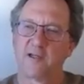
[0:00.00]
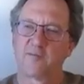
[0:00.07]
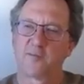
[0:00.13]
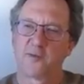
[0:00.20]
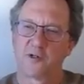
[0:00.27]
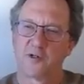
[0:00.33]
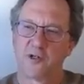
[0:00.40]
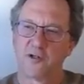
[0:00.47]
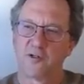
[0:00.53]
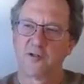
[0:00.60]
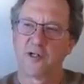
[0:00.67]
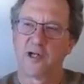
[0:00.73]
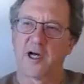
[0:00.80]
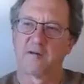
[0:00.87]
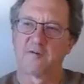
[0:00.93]

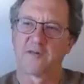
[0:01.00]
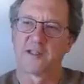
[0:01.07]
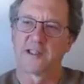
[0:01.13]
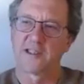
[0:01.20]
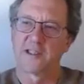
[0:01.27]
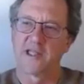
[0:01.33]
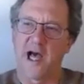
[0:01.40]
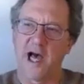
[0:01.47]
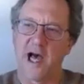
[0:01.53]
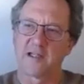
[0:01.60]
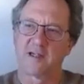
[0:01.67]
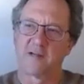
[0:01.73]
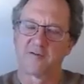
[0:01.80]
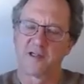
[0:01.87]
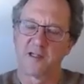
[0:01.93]
brew of the
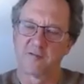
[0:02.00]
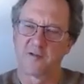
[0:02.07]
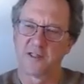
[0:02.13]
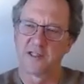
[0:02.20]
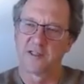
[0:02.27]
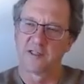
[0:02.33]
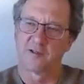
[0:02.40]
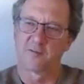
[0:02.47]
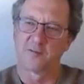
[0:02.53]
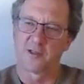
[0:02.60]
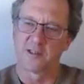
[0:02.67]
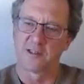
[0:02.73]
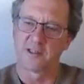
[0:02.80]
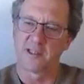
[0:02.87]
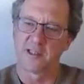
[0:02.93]
snot of the original
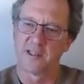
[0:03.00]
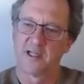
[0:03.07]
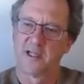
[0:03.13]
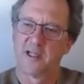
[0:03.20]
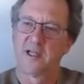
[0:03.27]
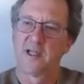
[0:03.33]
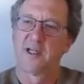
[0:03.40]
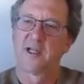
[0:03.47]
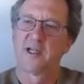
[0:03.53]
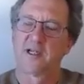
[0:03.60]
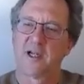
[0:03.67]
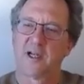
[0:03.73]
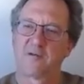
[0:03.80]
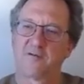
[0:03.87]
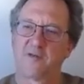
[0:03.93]
person.
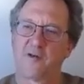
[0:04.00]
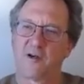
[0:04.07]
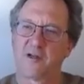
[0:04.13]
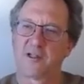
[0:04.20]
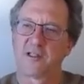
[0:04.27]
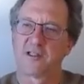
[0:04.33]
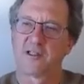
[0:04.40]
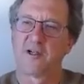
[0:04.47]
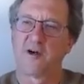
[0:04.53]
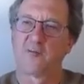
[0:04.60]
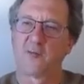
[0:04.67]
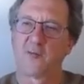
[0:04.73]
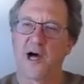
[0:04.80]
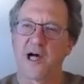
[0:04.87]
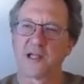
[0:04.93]
Therefore, there's no
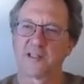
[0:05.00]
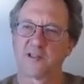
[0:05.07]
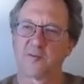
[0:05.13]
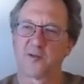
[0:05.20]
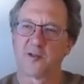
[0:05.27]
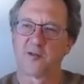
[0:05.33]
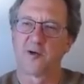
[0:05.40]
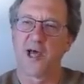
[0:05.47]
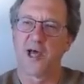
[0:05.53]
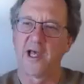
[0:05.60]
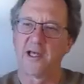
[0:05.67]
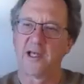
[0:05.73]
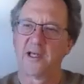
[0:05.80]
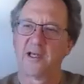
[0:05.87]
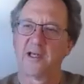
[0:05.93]
possible
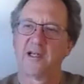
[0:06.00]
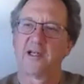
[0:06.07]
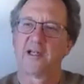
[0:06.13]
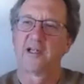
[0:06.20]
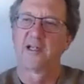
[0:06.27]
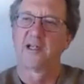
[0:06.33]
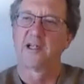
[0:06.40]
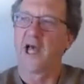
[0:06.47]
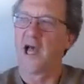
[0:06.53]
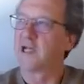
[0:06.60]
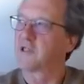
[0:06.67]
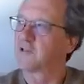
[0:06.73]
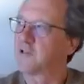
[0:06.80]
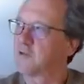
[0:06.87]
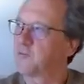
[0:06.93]
way
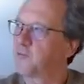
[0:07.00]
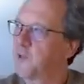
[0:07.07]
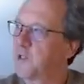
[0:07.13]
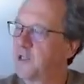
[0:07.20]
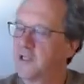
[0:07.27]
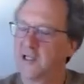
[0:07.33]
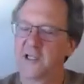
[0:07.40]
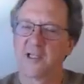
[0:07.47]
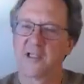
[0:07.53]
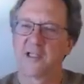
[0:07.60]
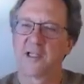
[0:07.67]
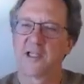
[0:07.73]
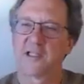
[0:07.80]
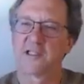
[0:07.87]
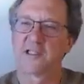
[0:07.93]
that could be
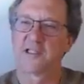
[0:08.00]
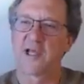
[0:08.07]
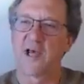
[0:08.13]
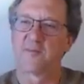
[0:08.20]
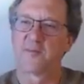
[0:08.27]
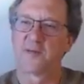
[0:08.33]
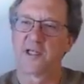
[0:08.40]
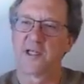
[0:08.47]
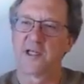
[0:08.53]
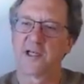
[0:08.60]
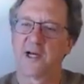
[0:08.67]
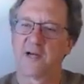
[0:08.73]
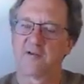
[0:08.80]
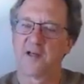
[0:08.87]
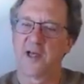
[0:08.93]
the
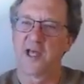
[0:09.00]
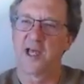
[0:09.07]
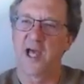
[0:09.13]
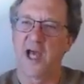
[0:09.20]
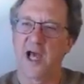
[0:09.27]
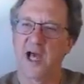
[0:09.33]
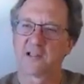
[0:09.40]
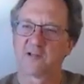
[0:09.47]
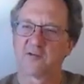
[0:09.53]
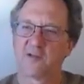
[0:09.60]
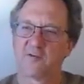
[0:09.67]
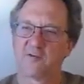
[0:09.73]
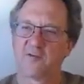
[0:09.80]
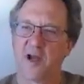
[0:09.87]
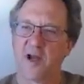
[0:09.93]
assembly of an
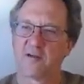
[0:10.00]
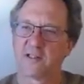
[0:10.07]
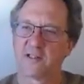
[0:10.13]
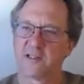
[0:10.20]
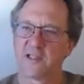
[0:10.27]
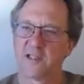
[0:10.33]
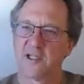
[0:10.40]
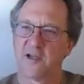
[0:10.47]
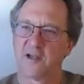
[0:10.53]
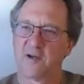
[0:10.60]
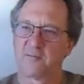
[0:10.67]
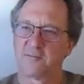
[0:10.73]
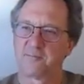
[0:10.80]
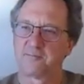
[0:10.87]
actual viral genome.